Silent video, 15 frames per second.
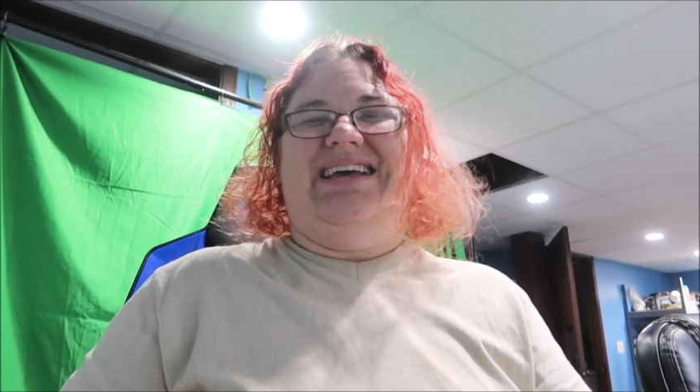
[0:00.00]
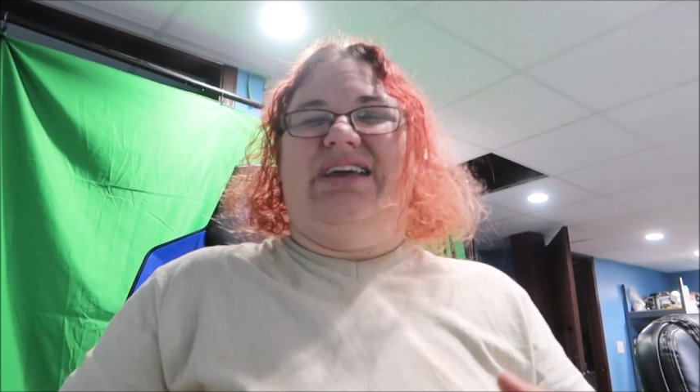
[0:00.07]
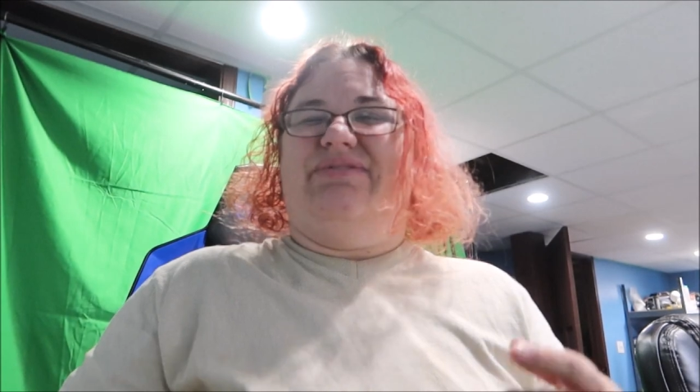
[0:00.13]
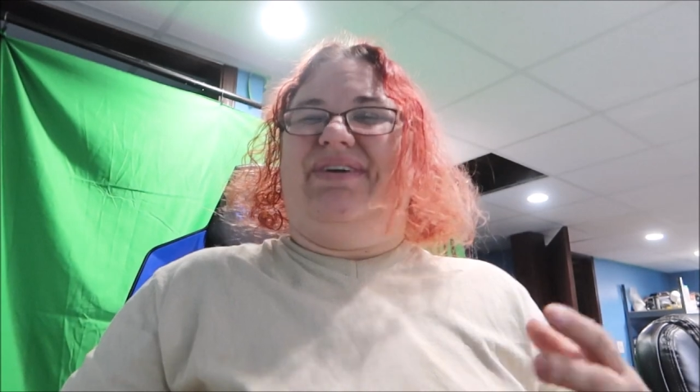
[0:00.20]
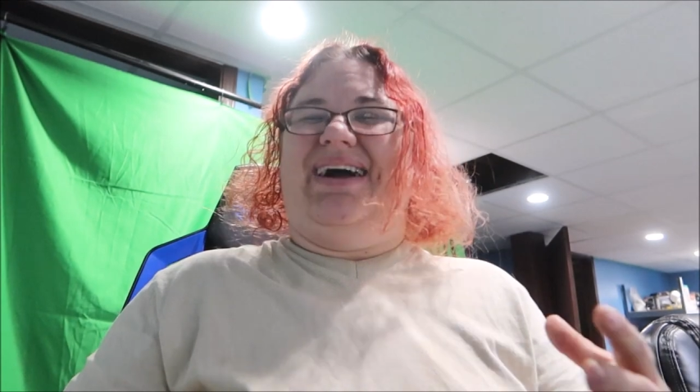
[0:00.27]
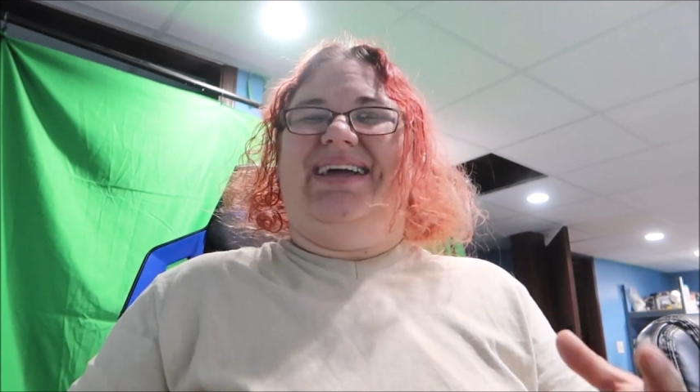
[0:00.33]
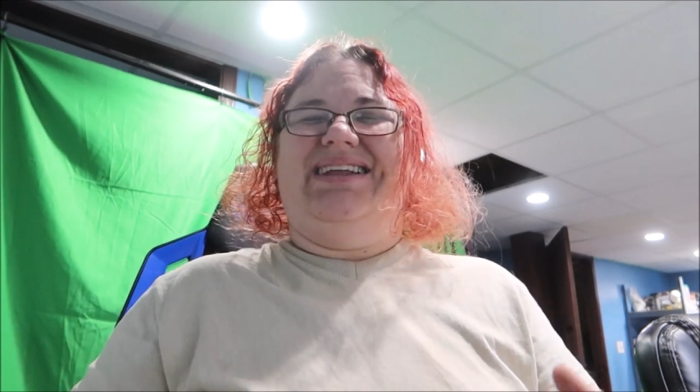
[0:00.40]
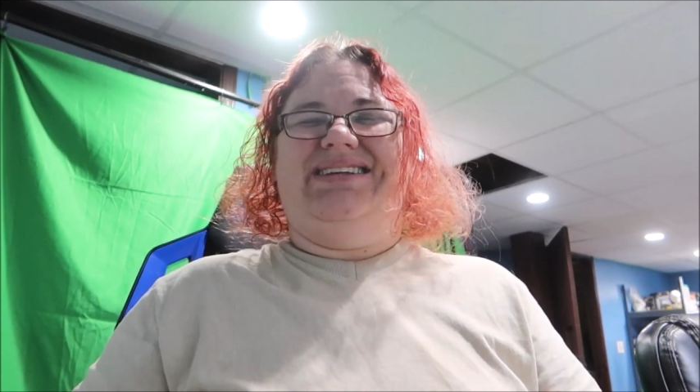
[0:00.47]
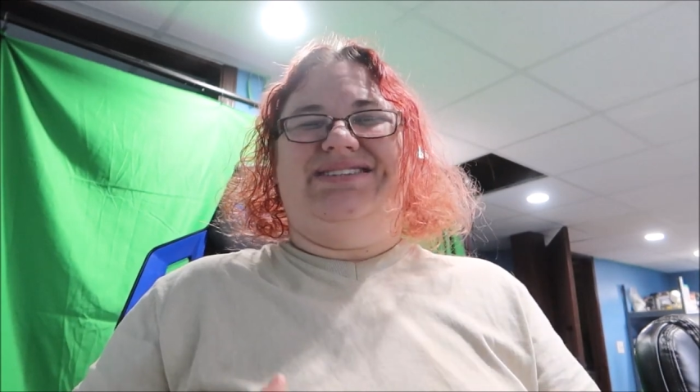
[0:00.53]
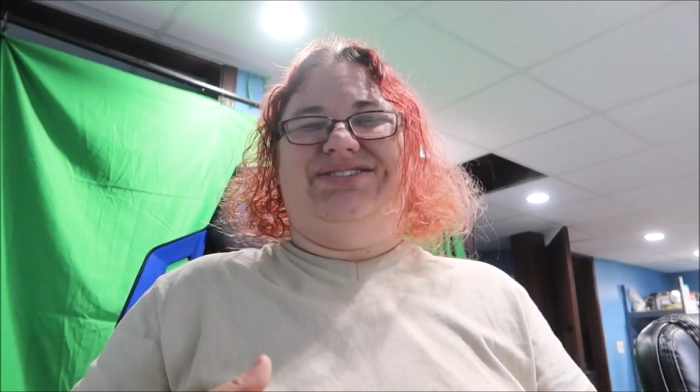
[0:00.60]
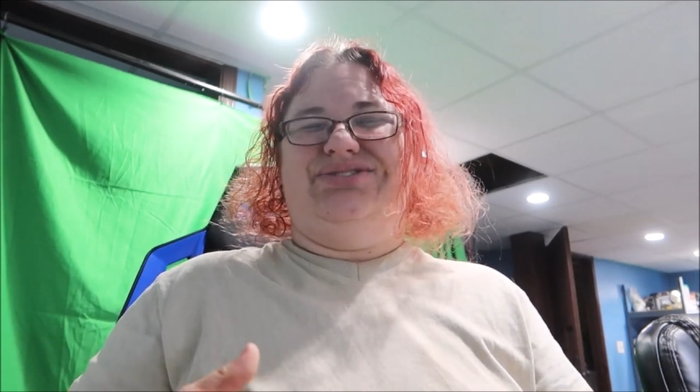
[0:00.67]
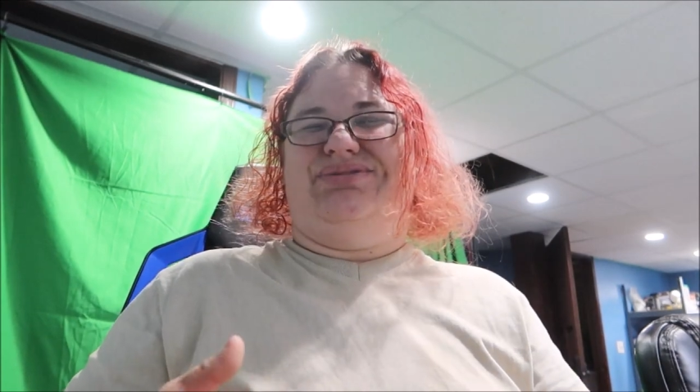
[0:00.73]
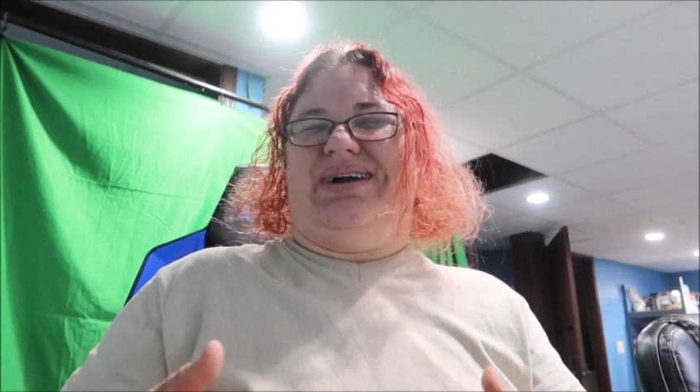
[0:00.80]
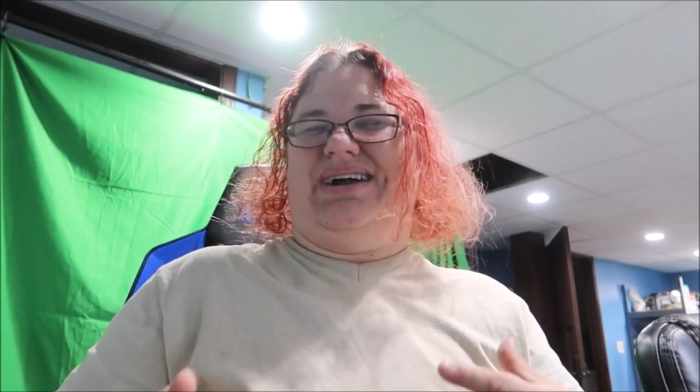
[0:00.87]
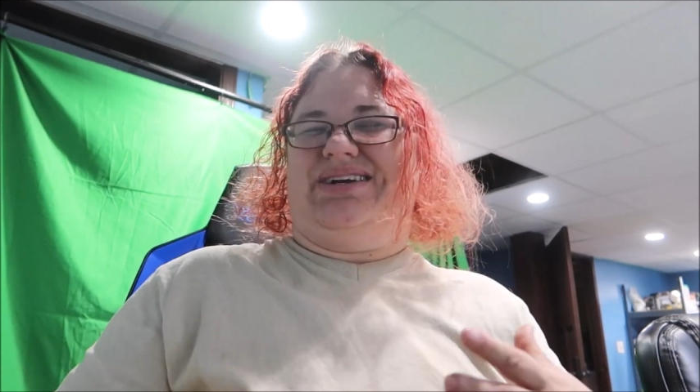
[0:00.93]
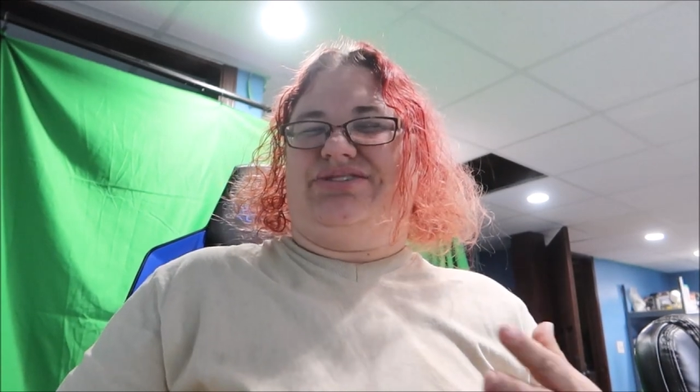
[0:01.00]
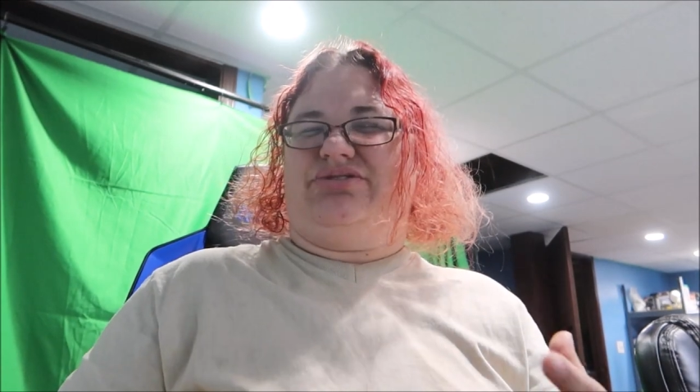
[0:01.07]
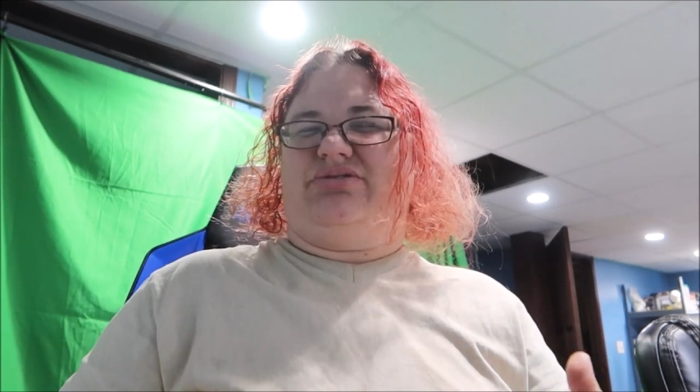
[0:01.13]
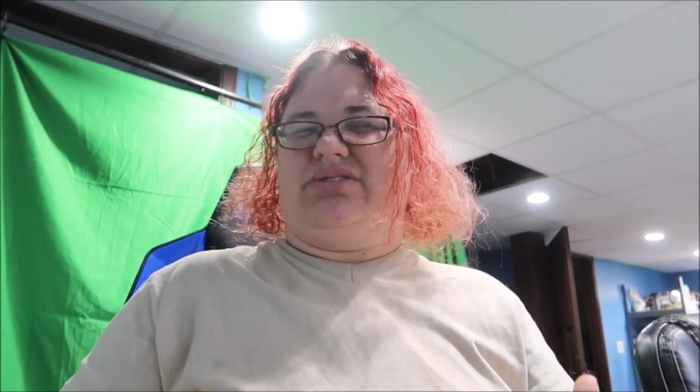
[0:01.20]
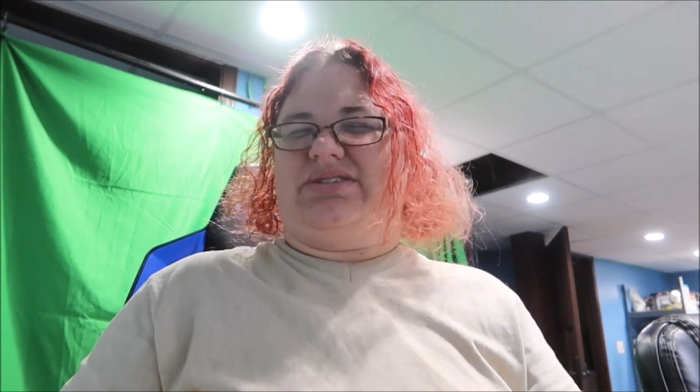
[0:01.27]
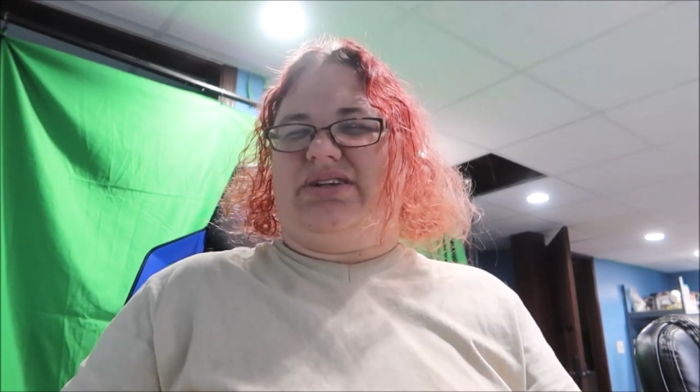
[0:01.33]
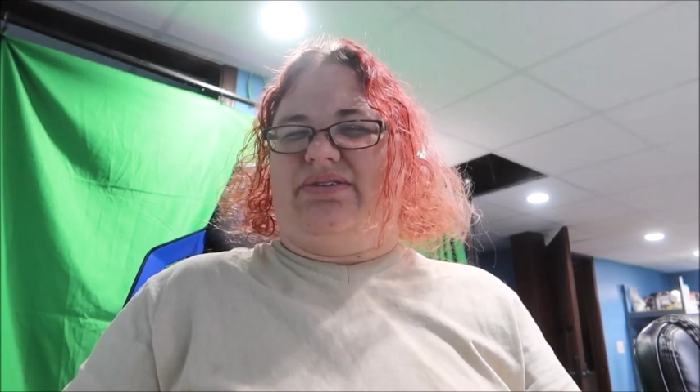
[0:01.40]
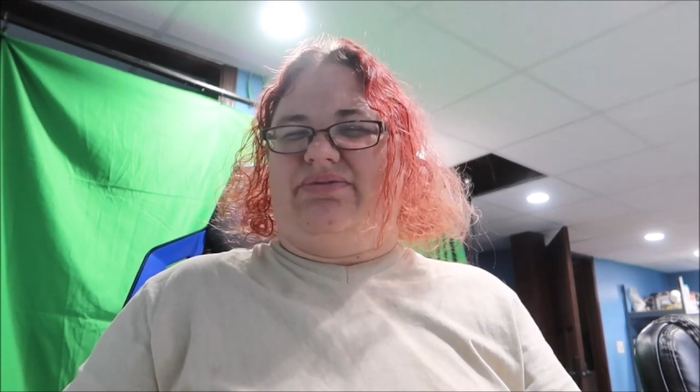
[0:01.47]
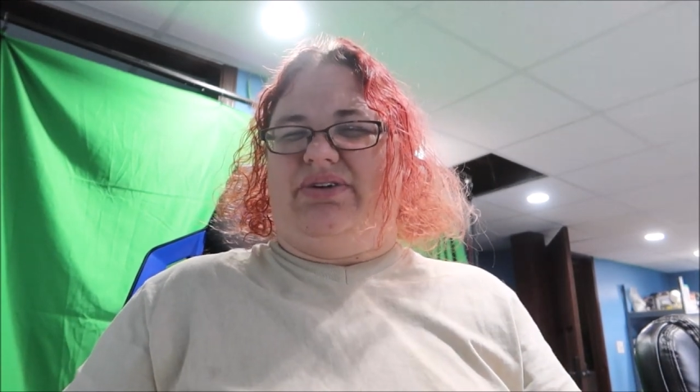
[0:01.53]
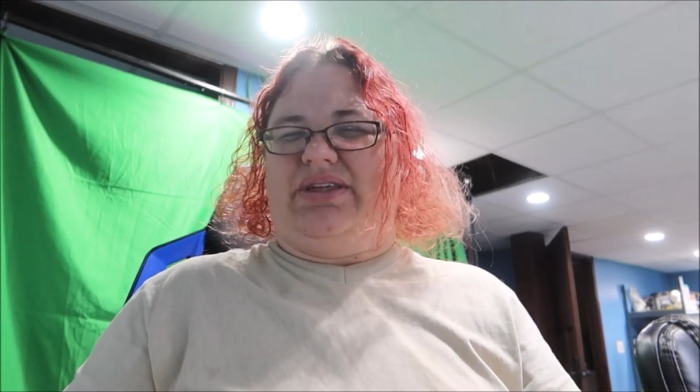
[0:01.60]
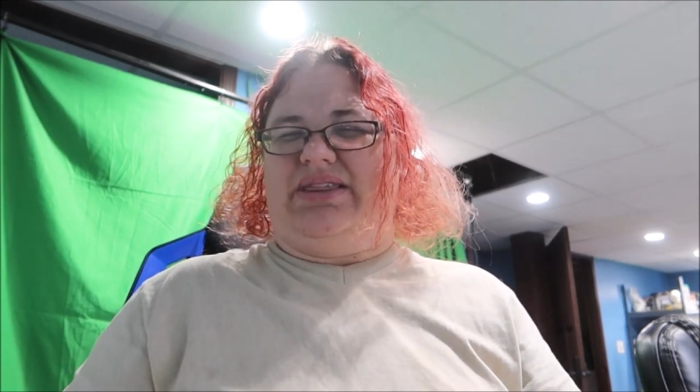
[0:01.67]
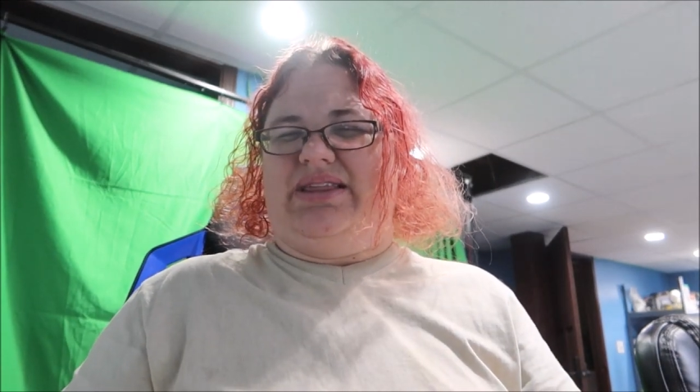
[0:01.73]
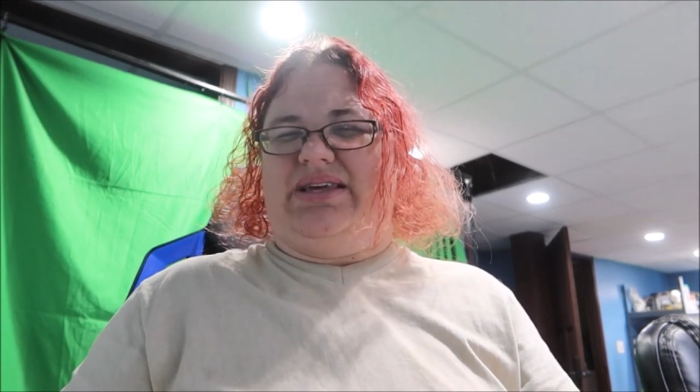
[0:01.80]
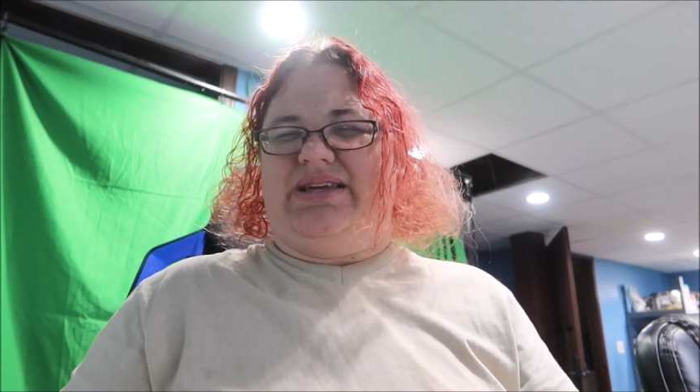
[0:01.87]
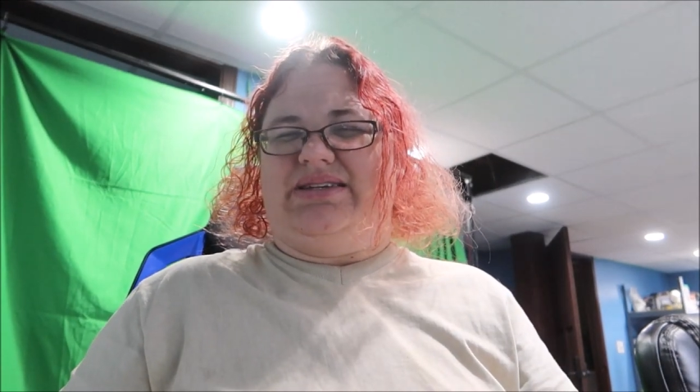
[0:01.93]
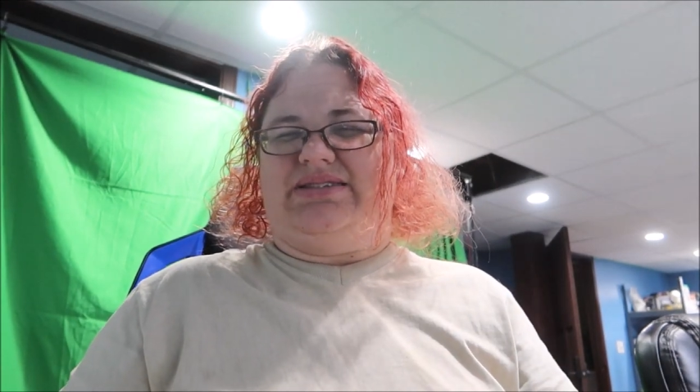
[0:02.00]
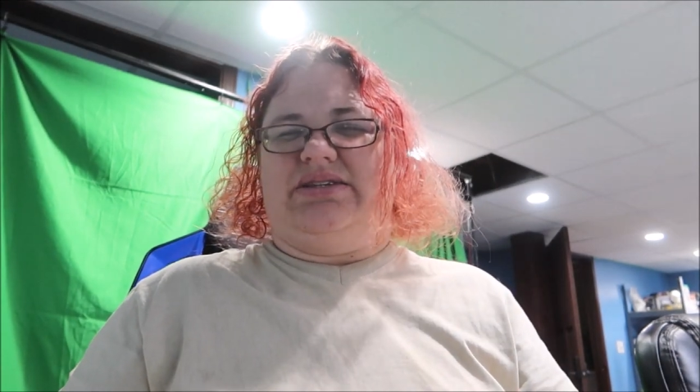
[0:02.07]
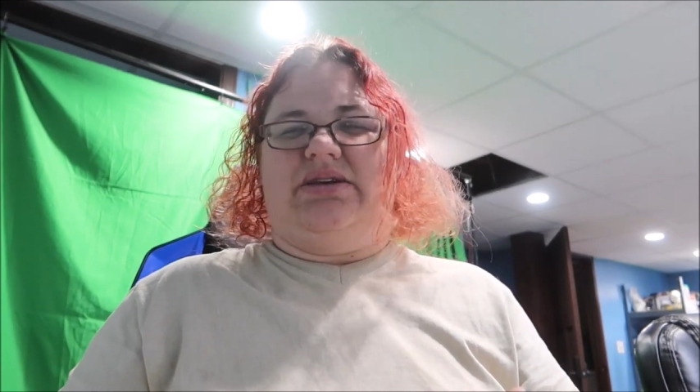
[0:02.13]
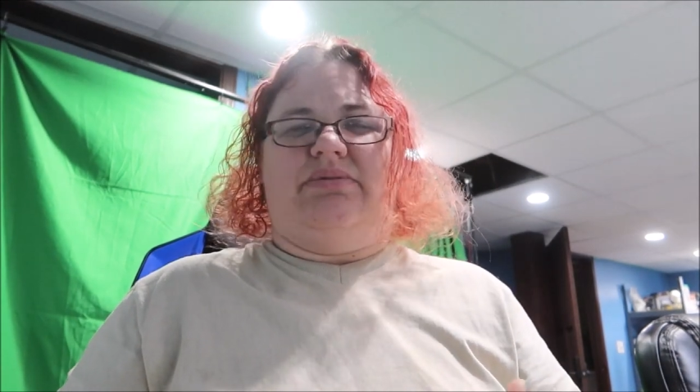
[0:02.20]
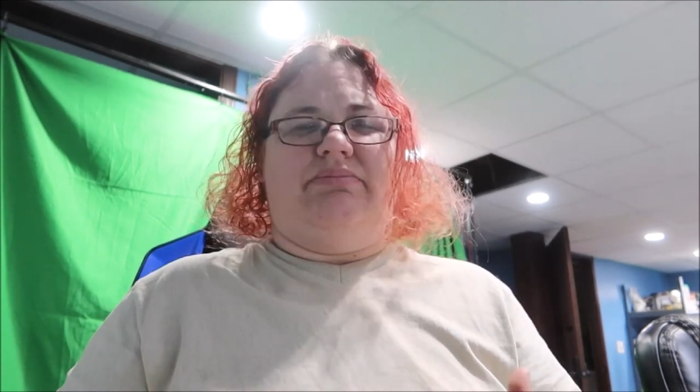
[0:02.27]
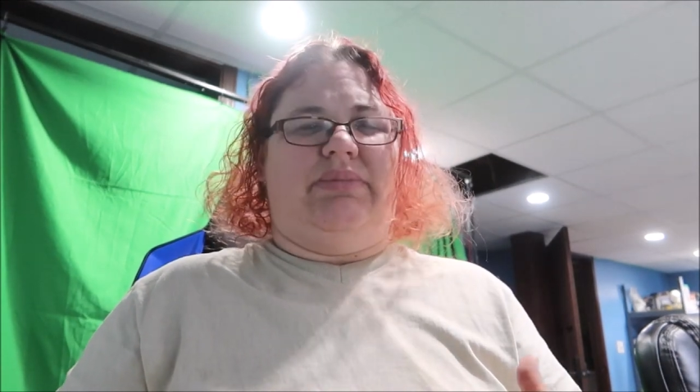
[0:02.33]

If I didn't do extra stuff like this,